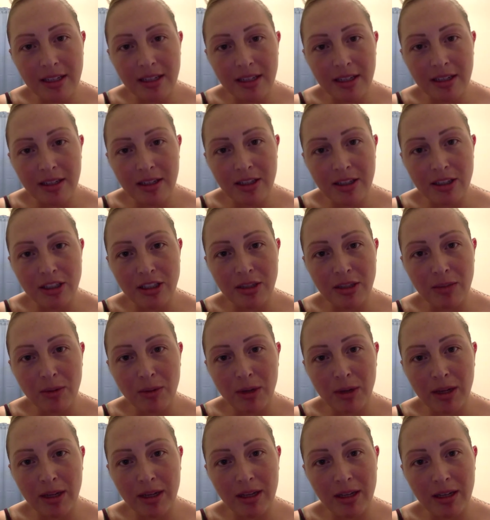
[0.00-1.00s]
here because she
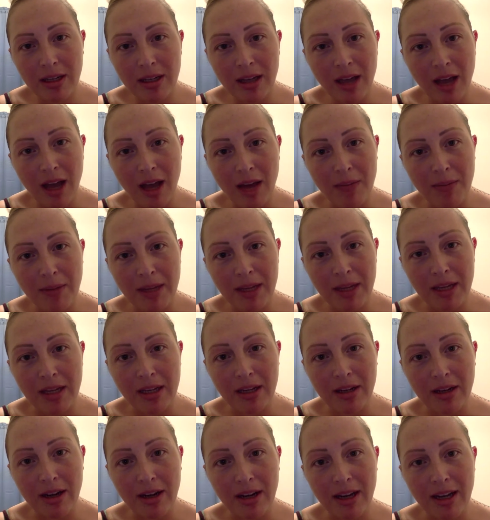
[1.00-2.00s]
wouldn't not be in
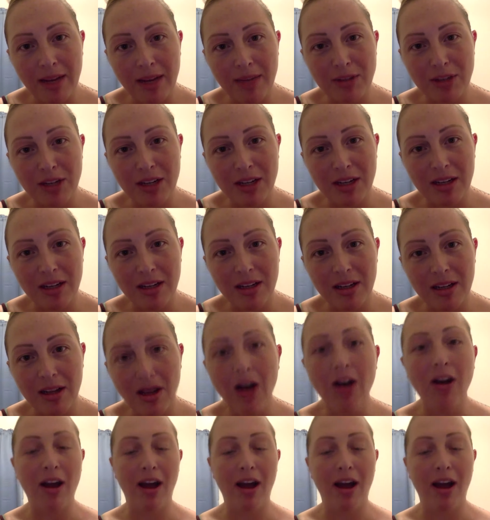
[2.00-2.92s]
here. That's okay. Yeah,